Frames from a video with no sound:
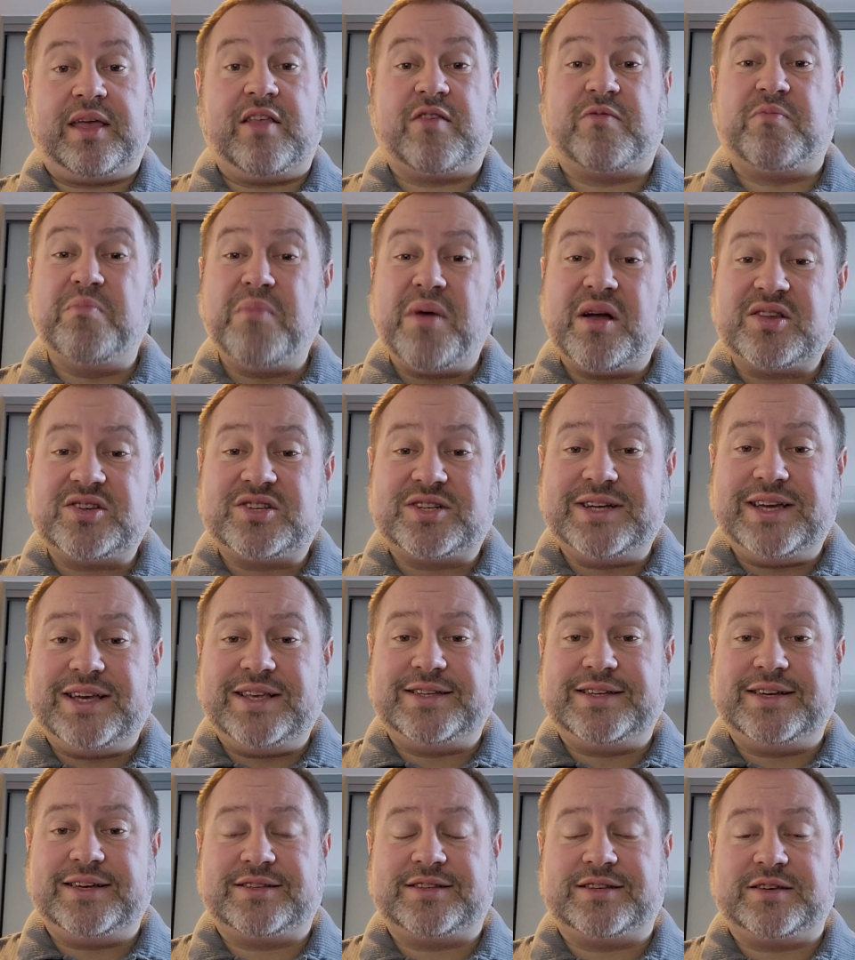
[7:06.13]
It's much
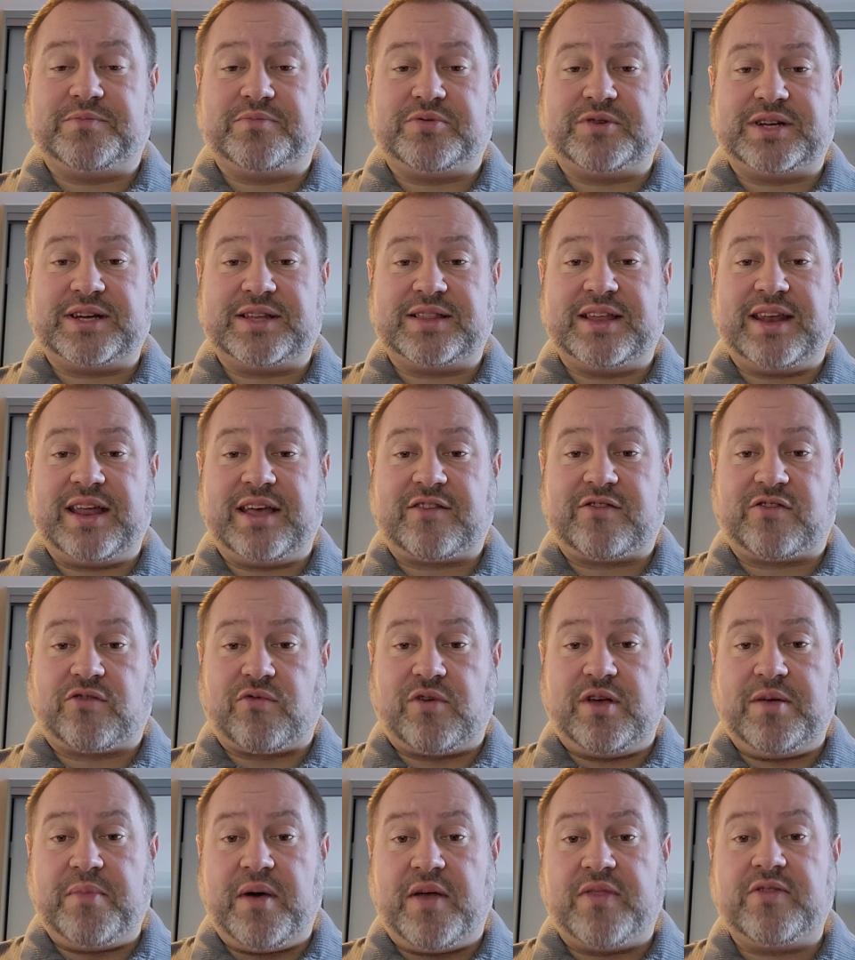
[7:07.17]
easier to predict the next
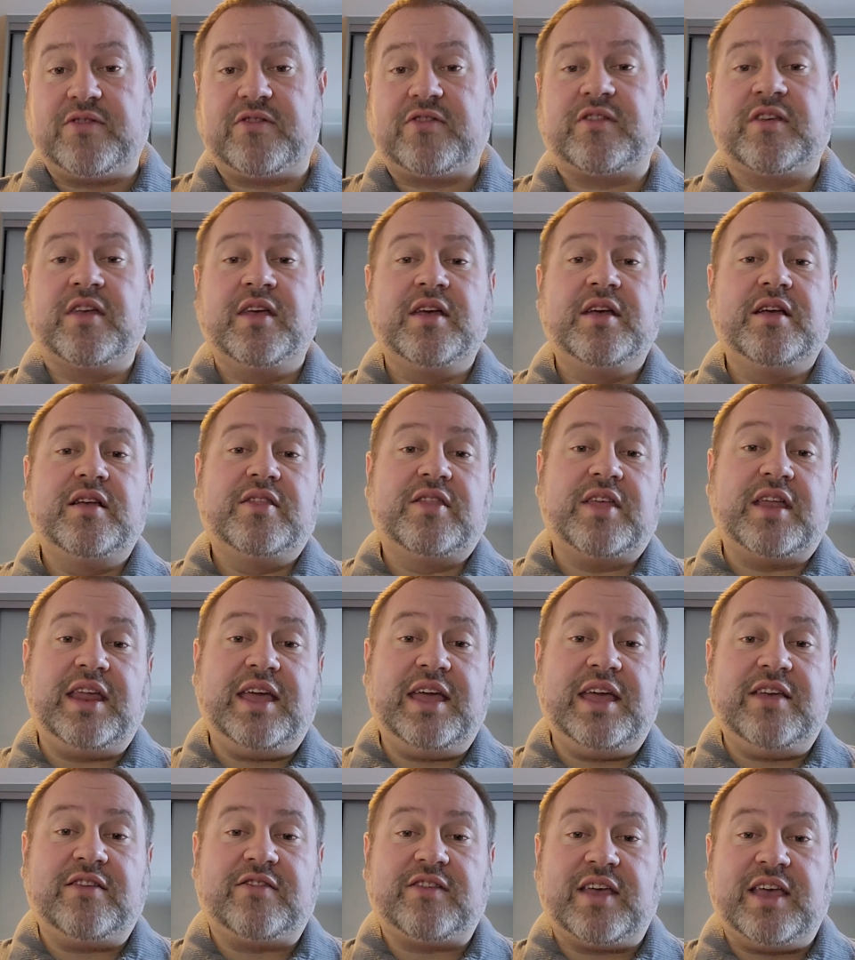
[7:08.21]
3 months than it
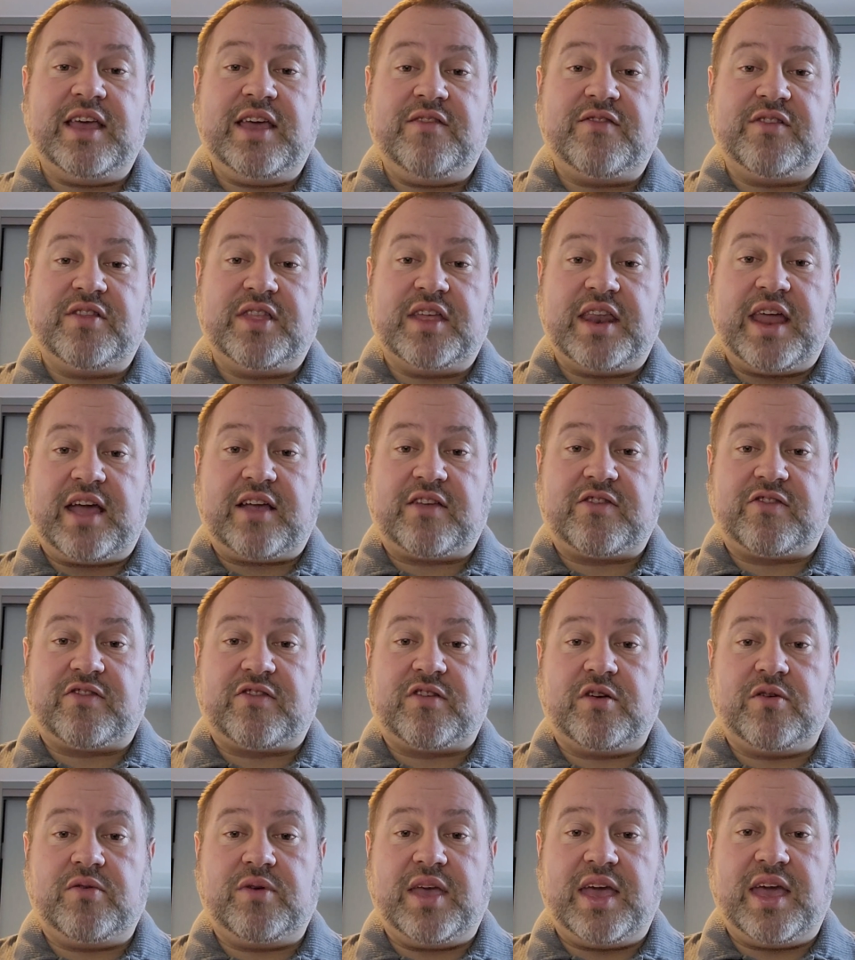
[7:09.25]
is even the next
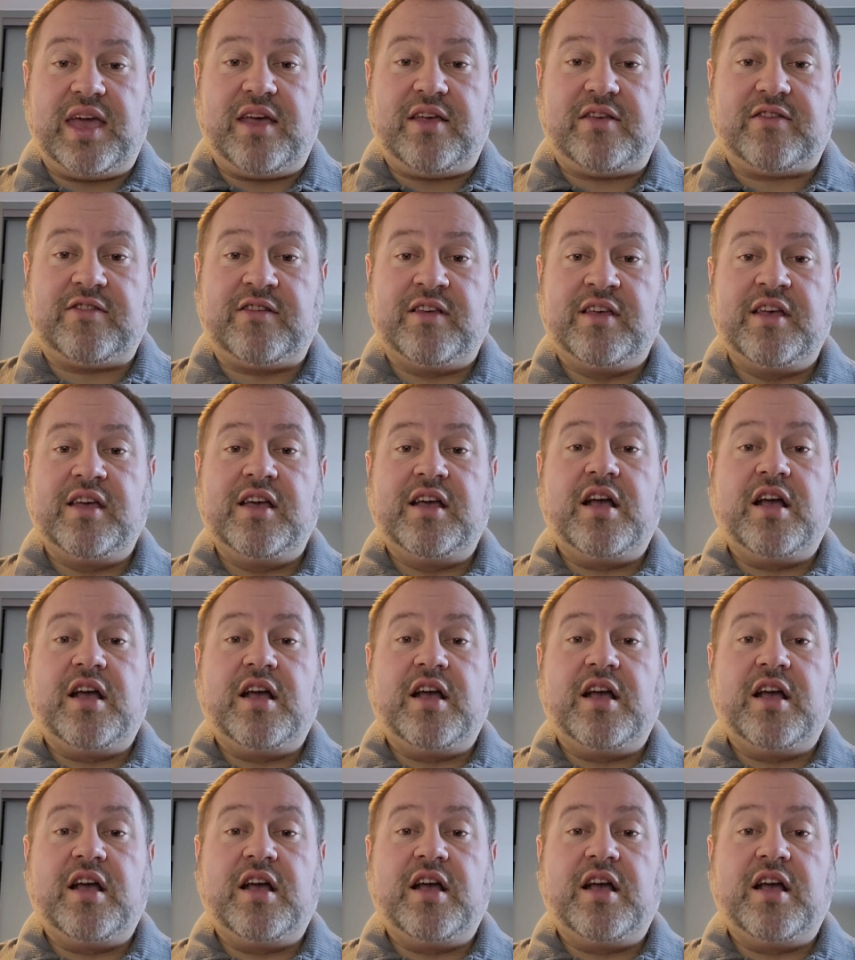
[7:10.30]
2 years.